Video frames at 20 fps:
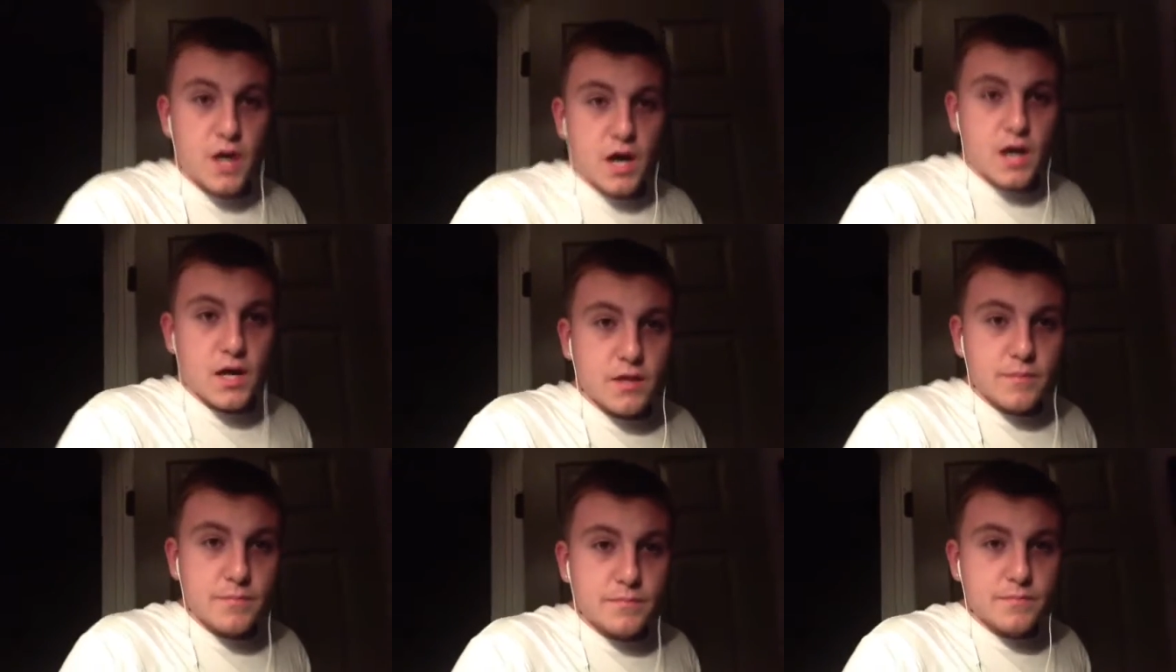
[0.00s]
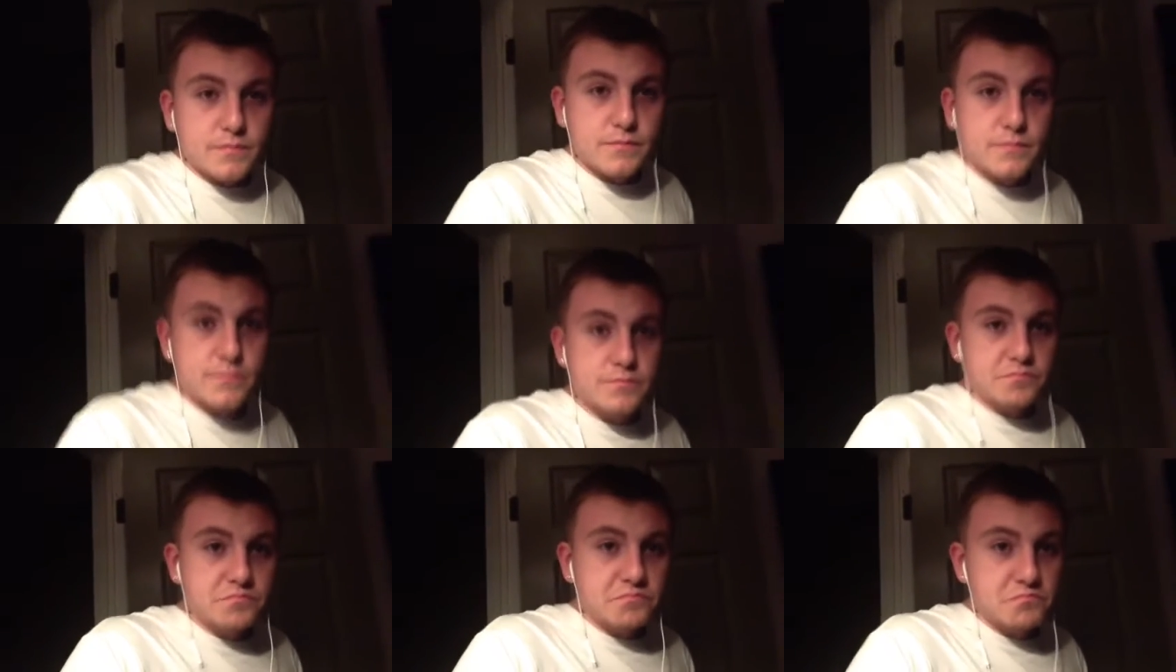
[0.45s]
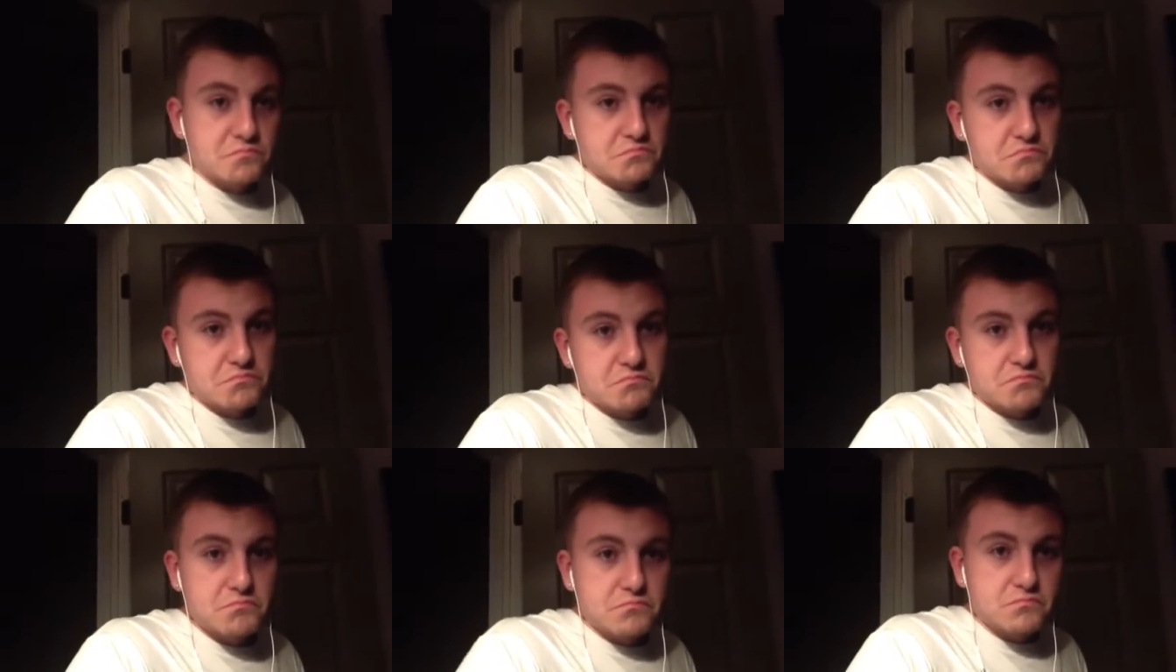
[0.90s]
column.
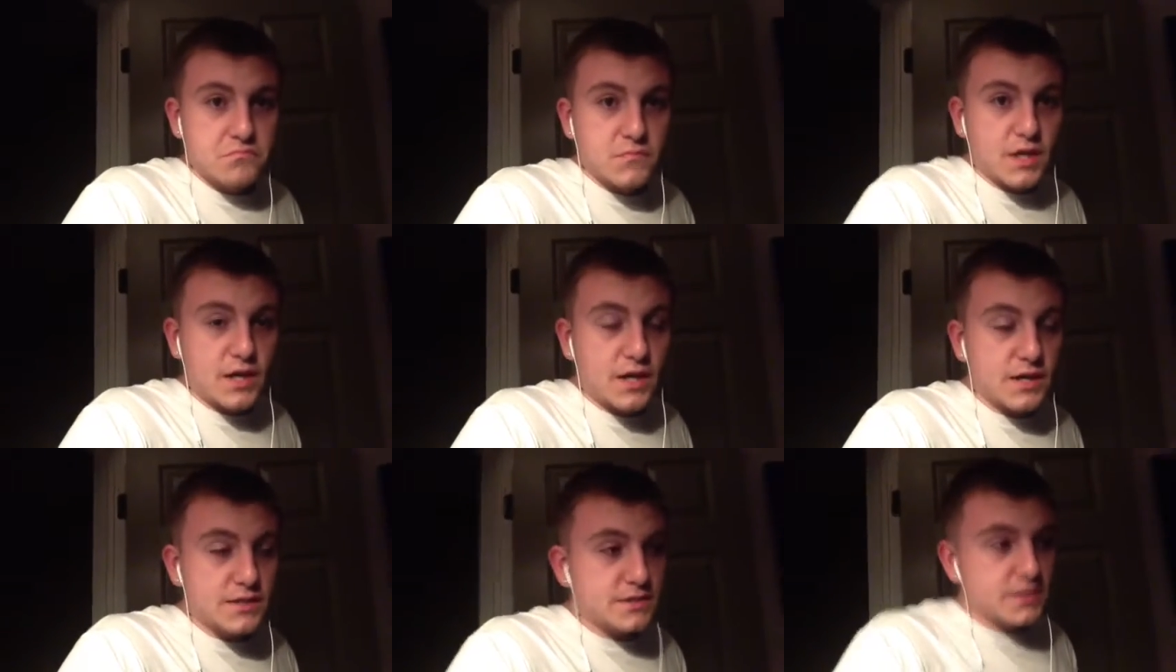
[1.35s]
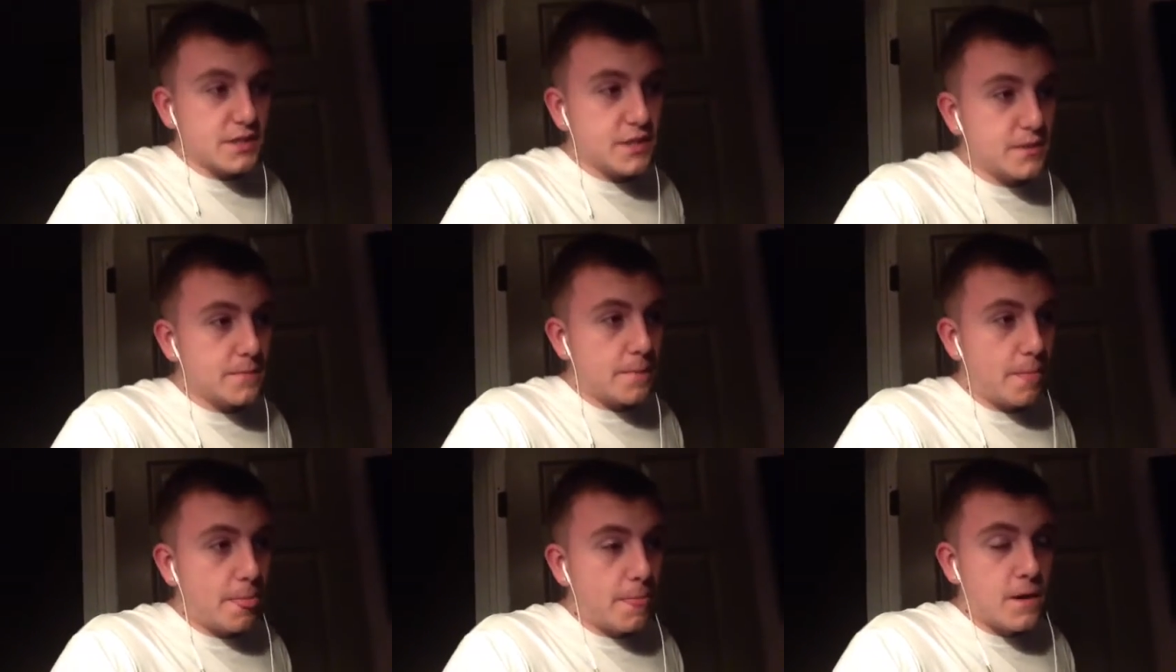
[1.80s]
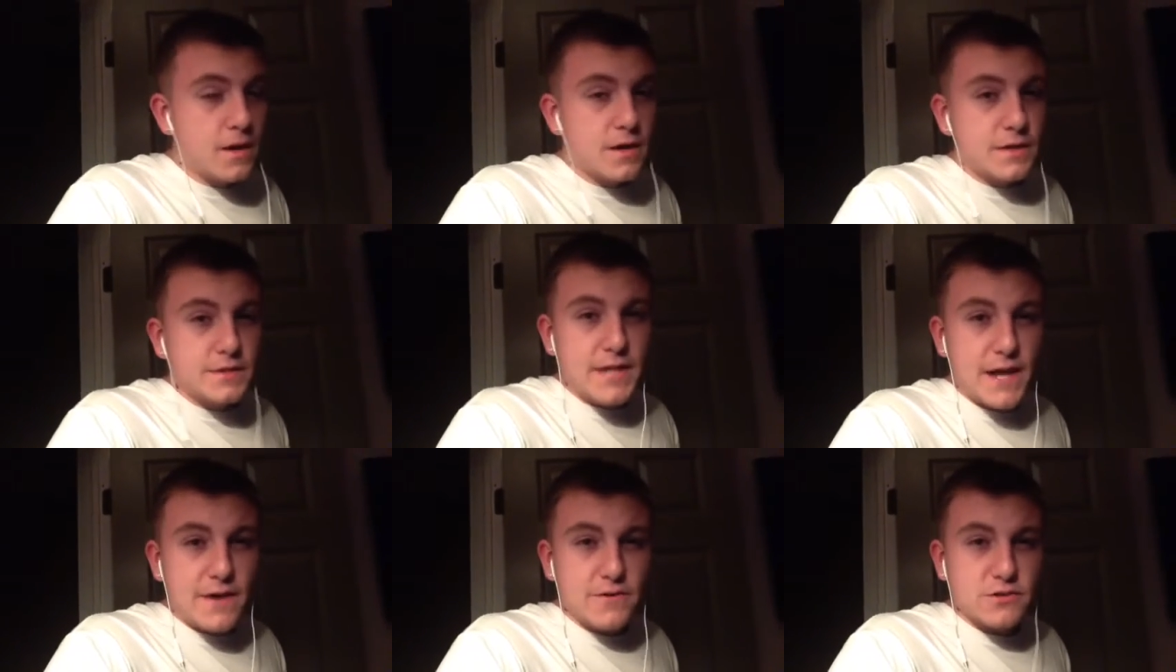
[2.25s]
Like I said,
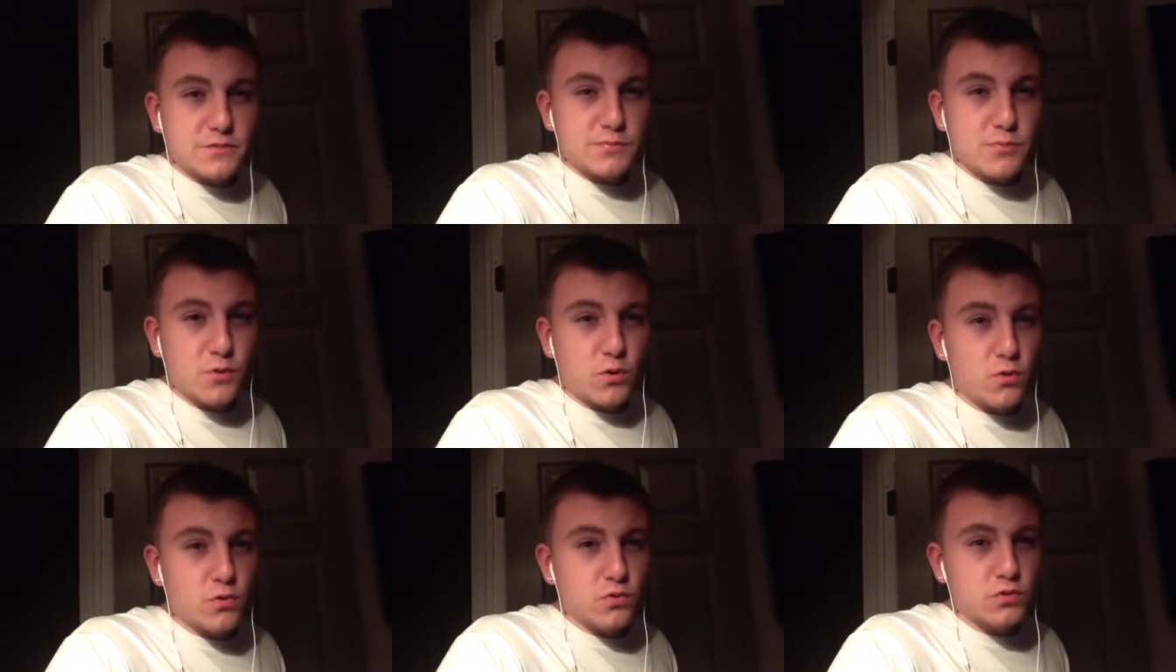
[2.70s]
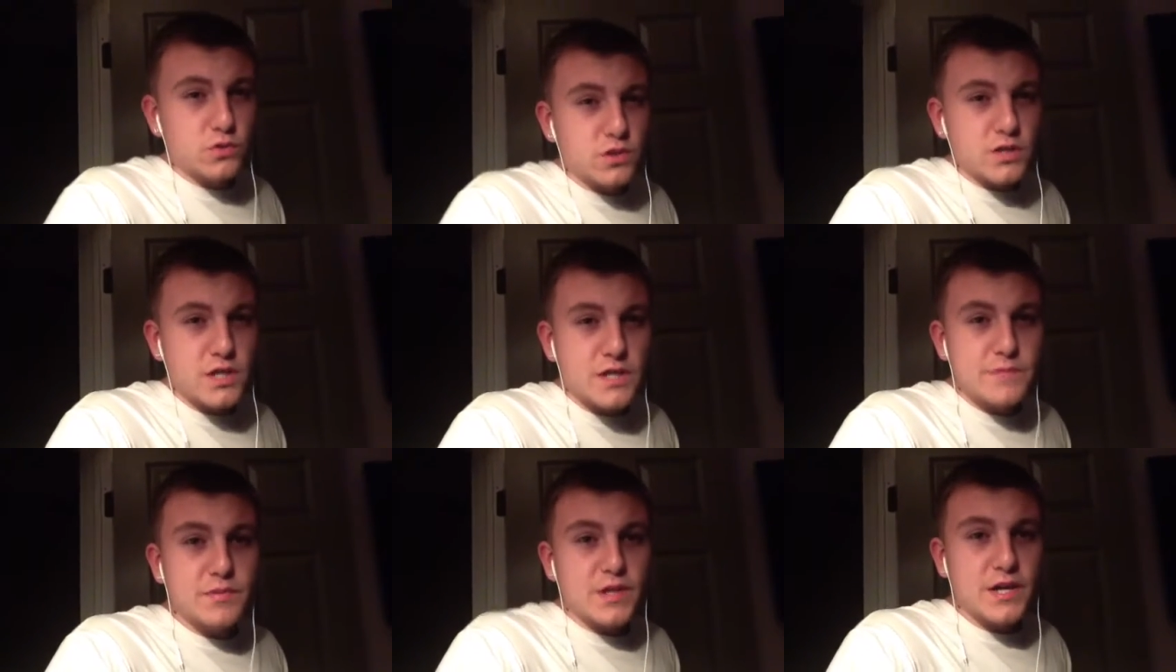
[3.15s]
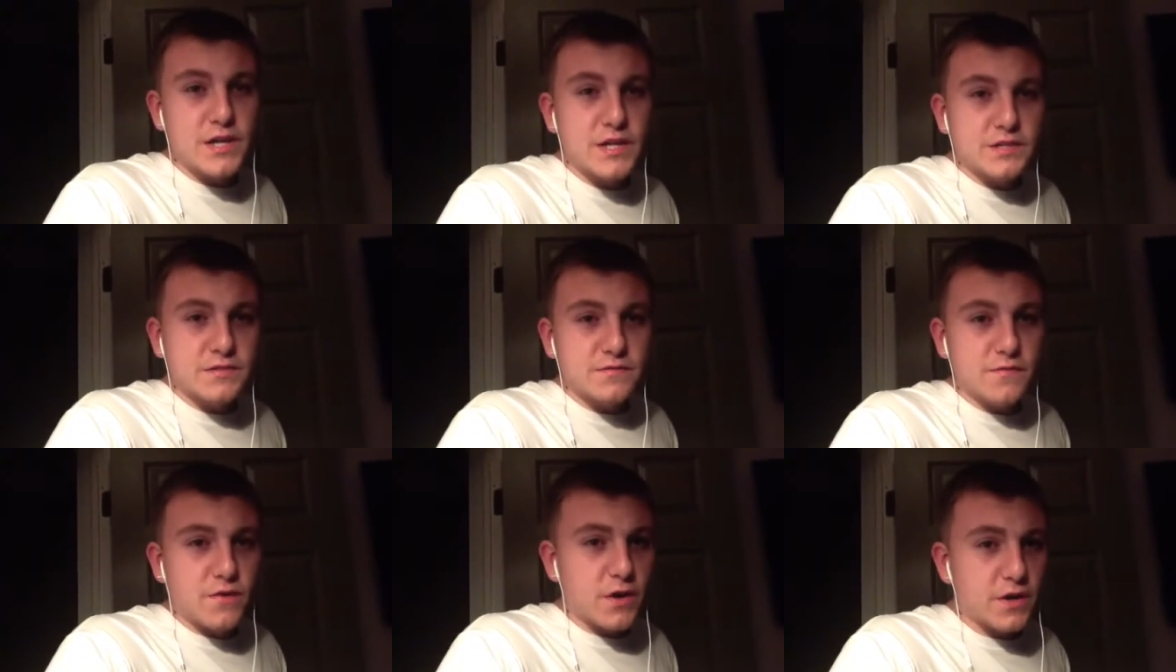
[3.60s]
Darren Sproles, he played
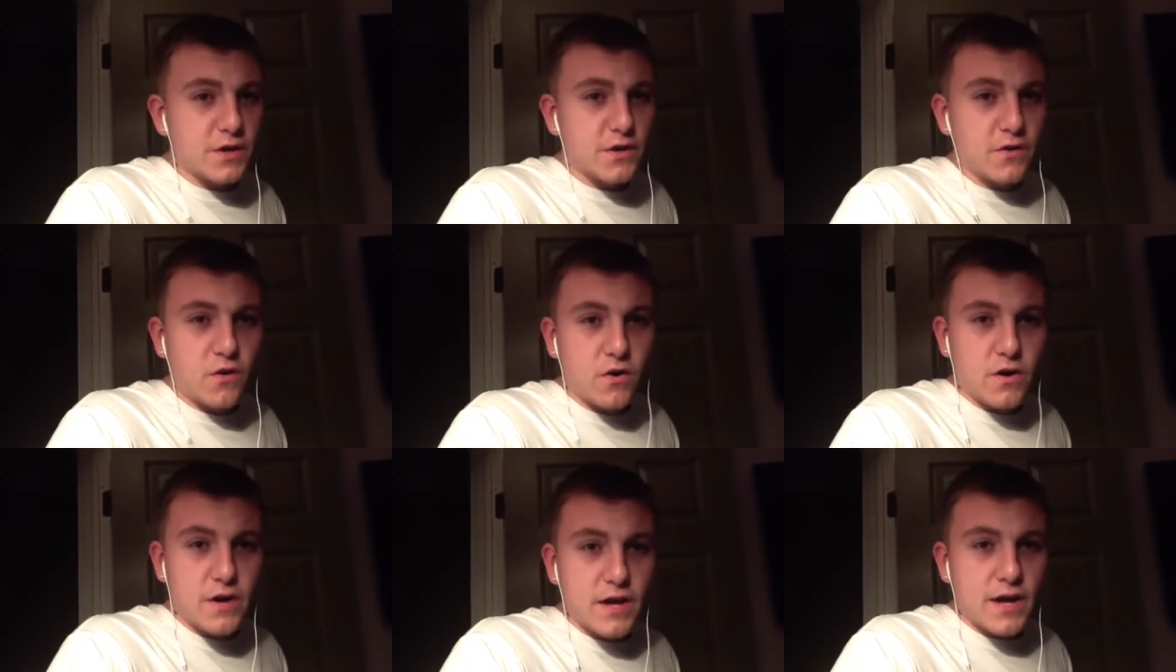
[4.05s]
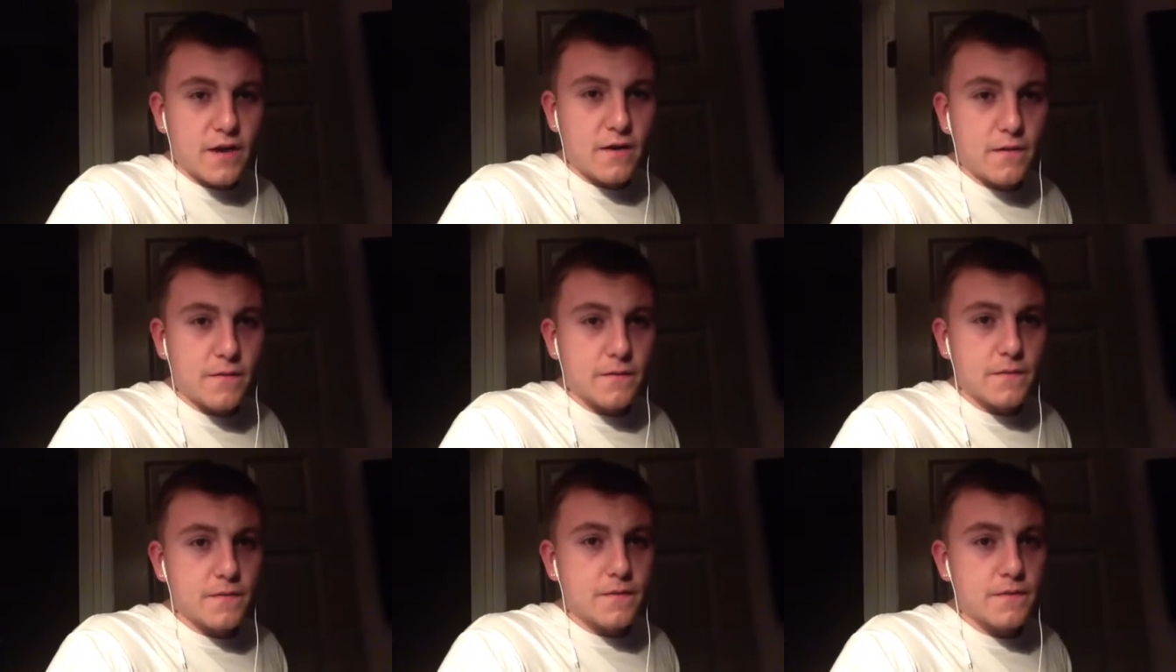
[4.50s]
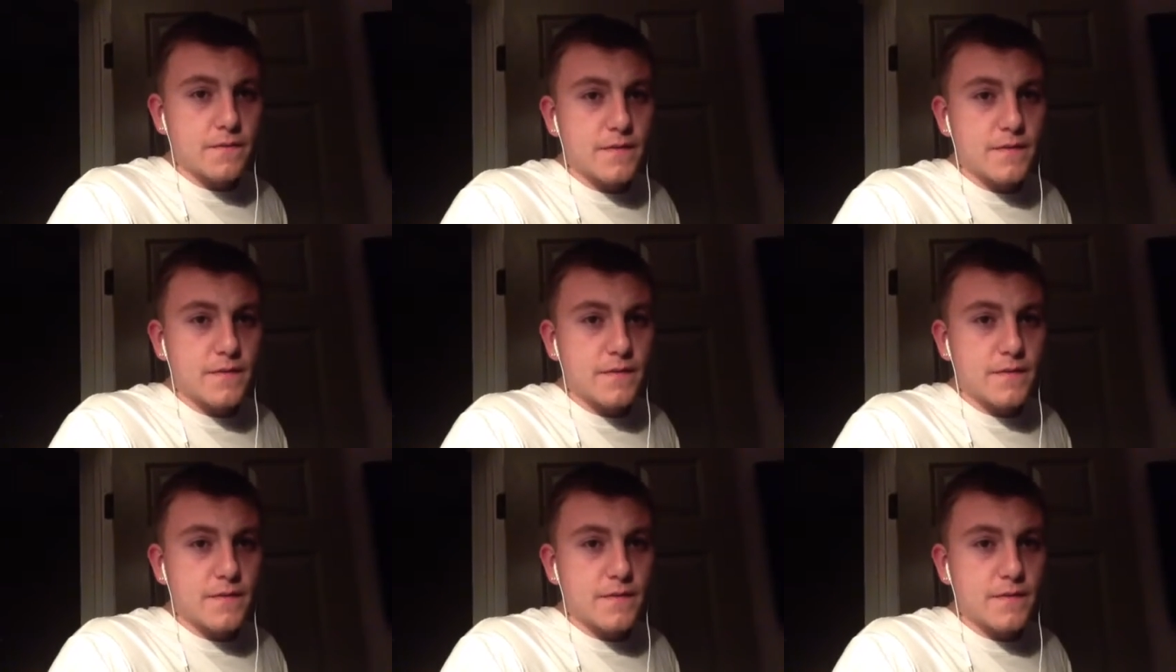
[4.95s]
his fucking heart out.